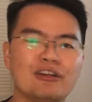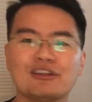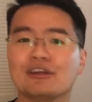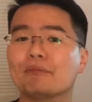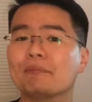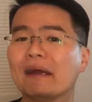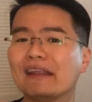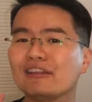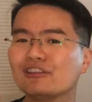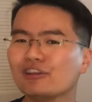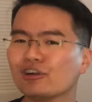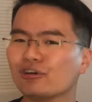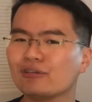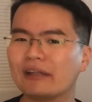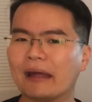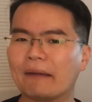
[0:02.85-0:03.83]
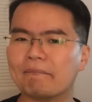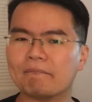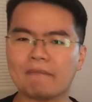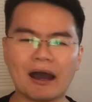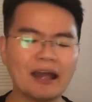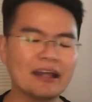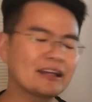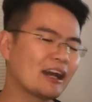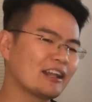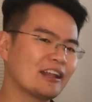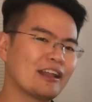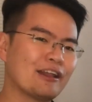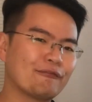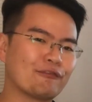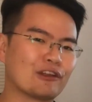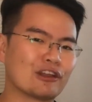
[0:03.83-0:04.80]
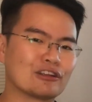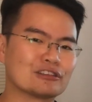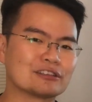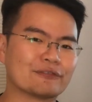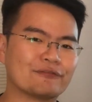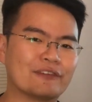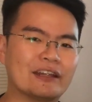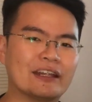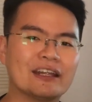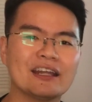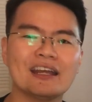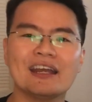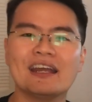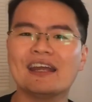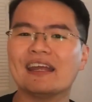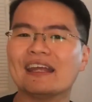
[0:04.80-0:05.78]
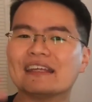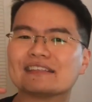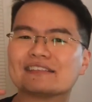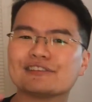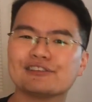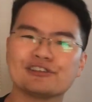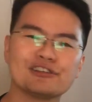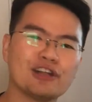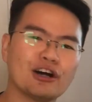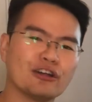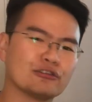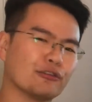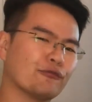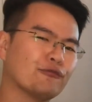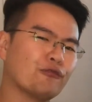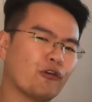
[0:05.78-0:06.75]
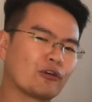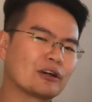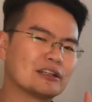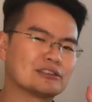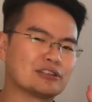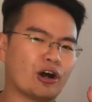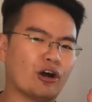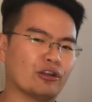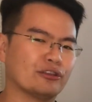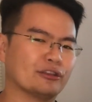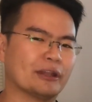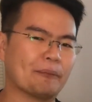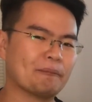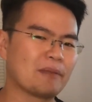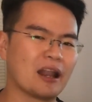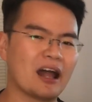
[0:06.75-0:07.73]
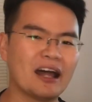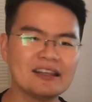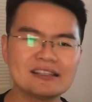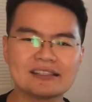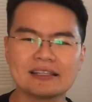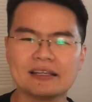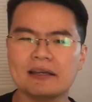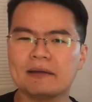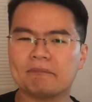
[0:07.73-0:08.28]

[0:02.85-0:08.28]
you may know that my gardening philosophy is not to focus on the plants,